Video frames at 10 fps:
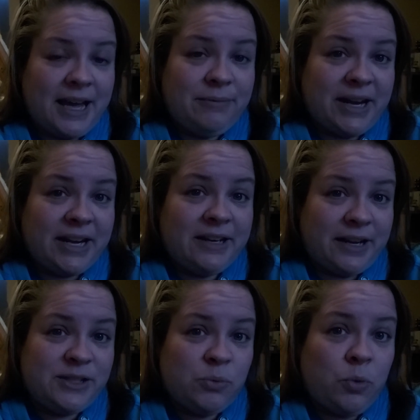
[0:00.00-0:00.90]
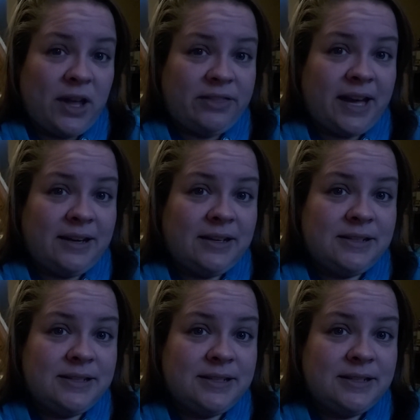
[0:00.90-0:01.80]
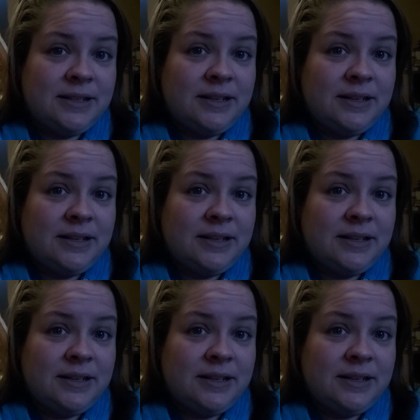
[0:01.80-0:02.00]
I recognize what that is.